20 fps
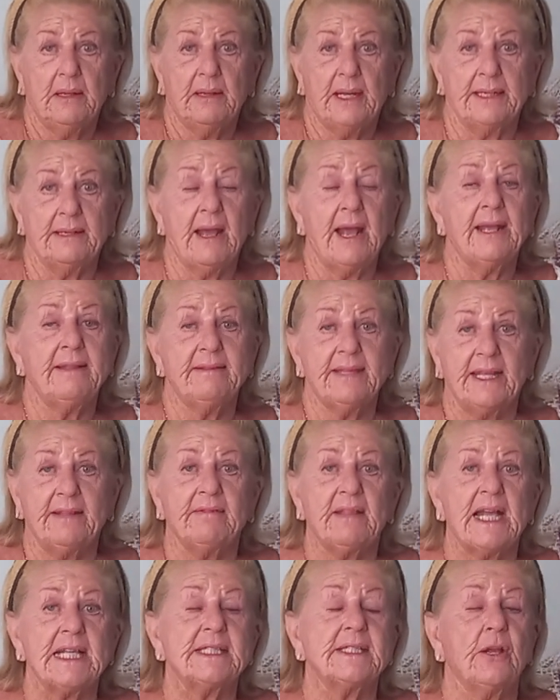And I
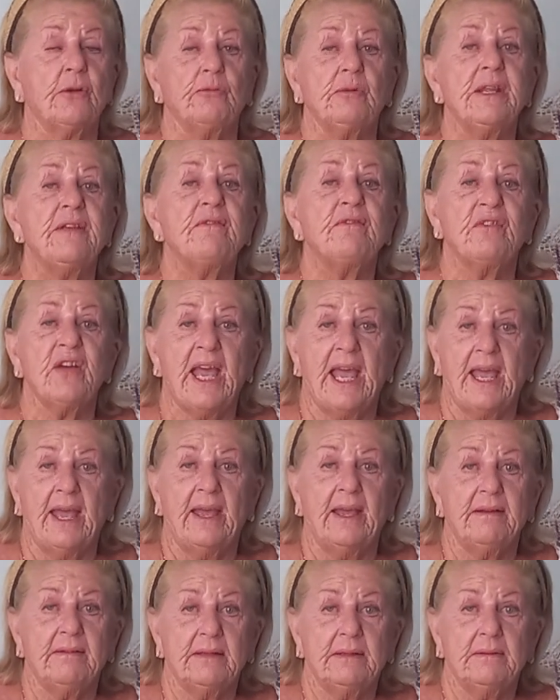think that's only
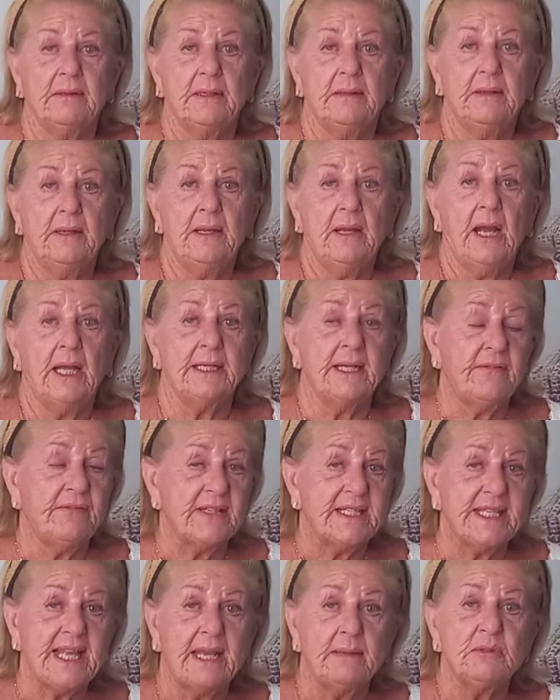fair. And at
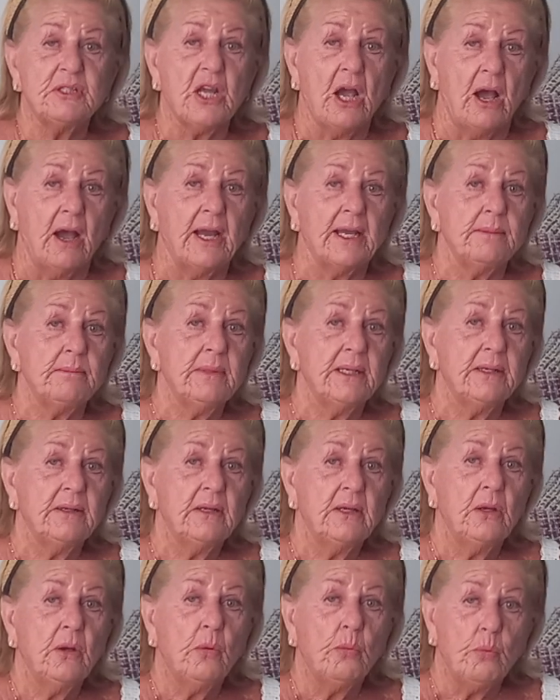the same time,
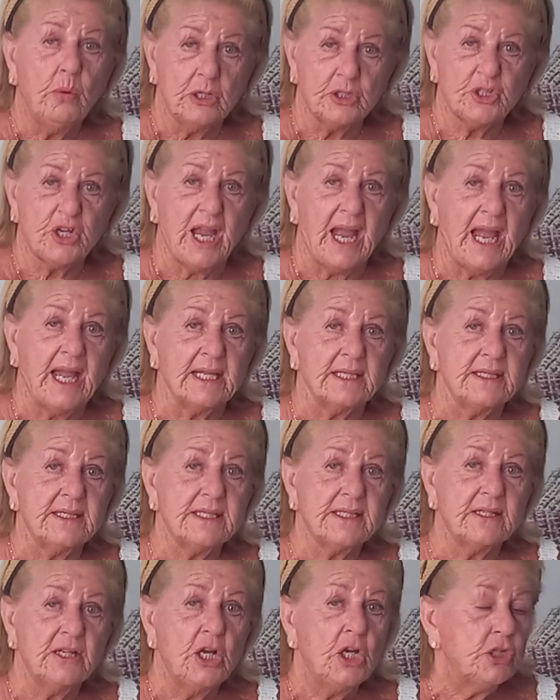wash your
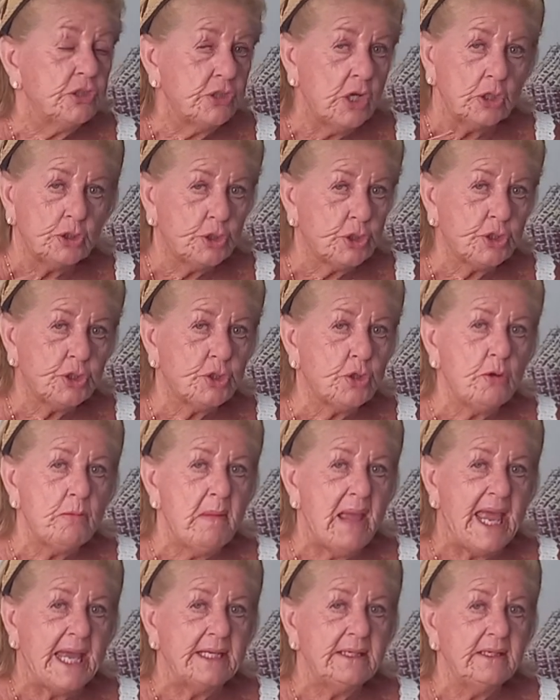hands. Not just you
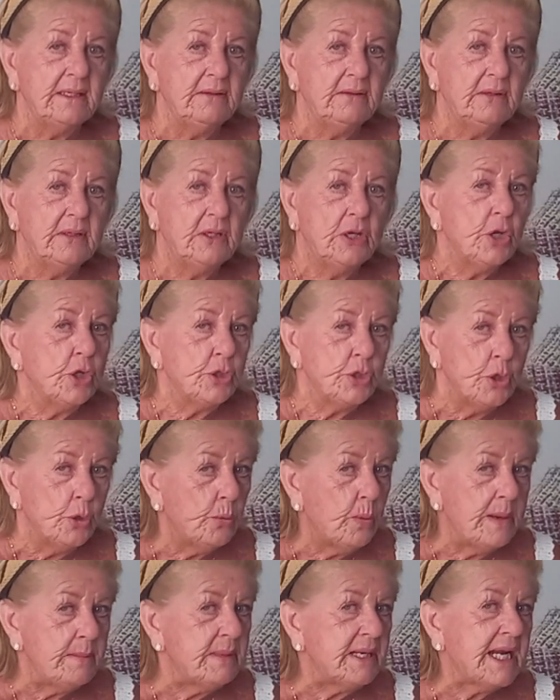men. You
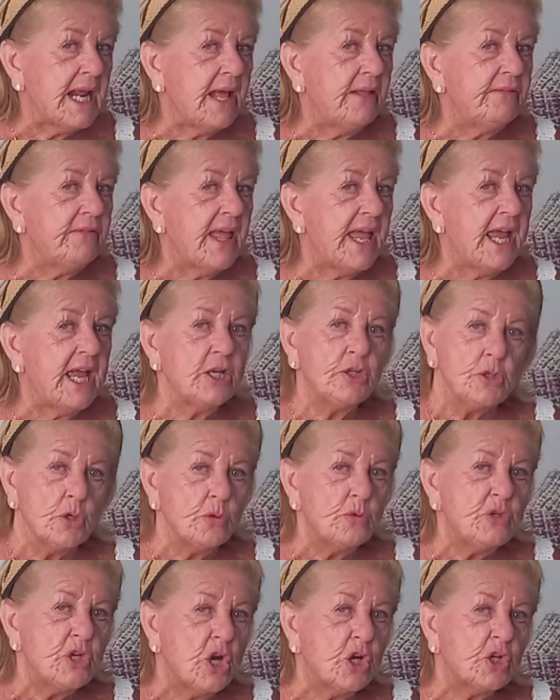women out there,
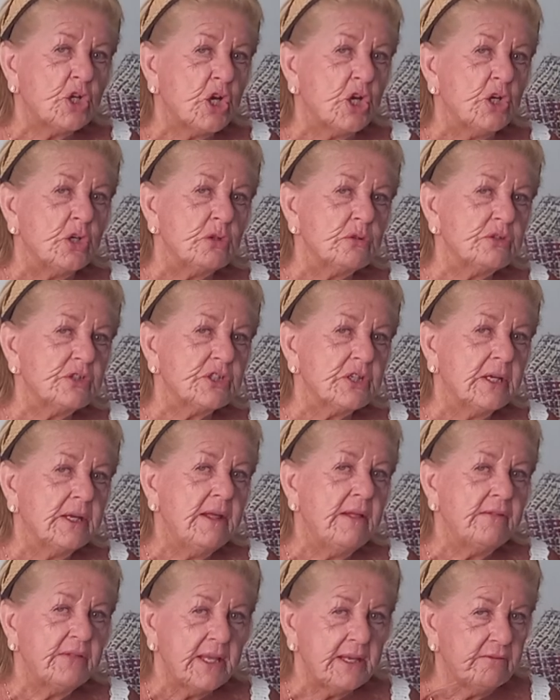you young girls,
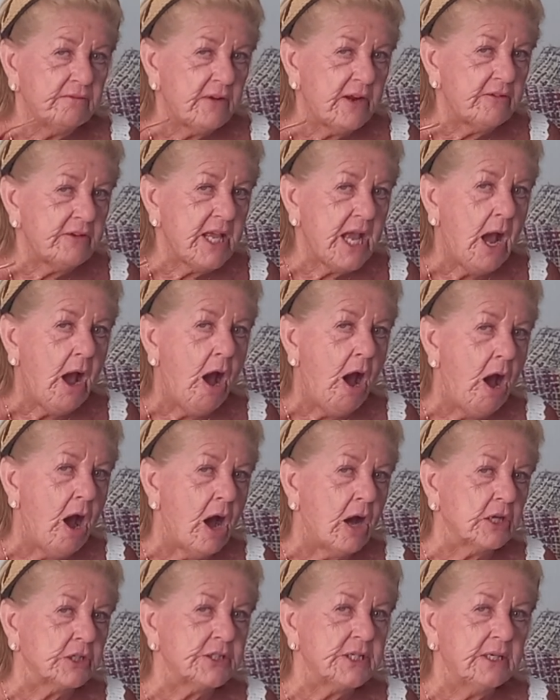think very
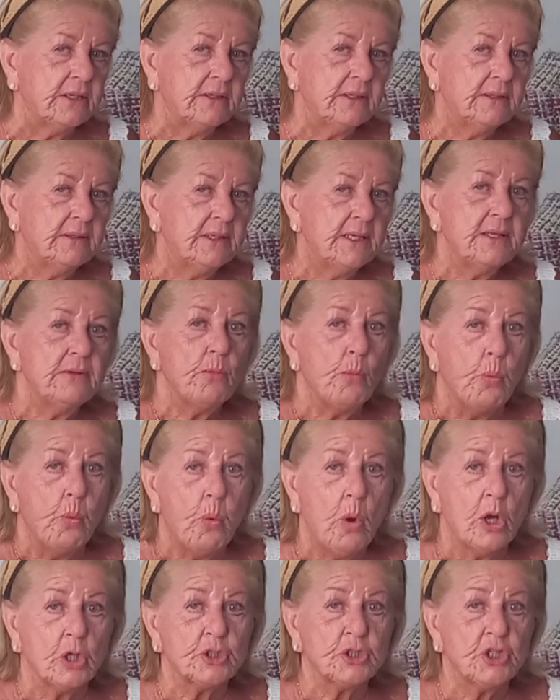hard.
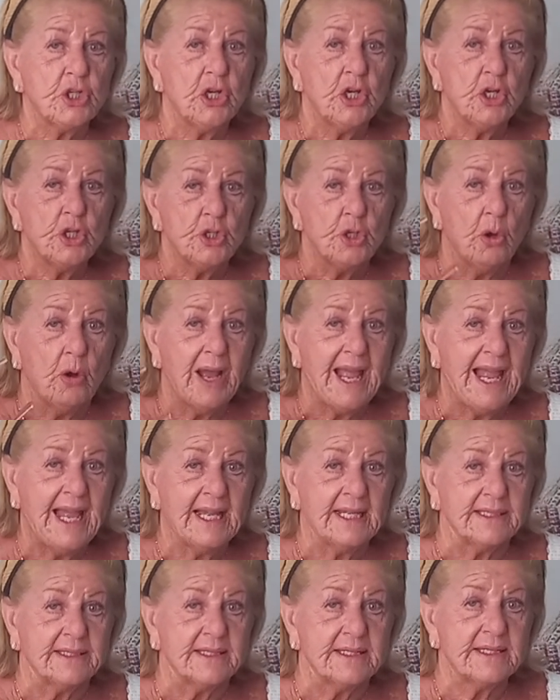Wash your
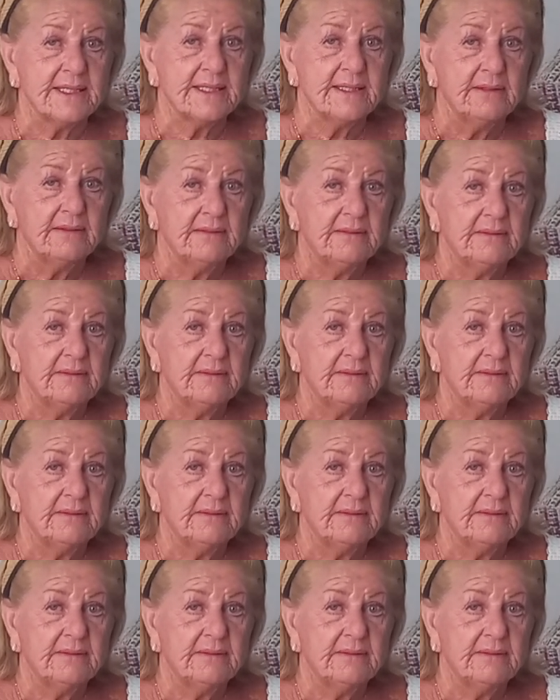hands.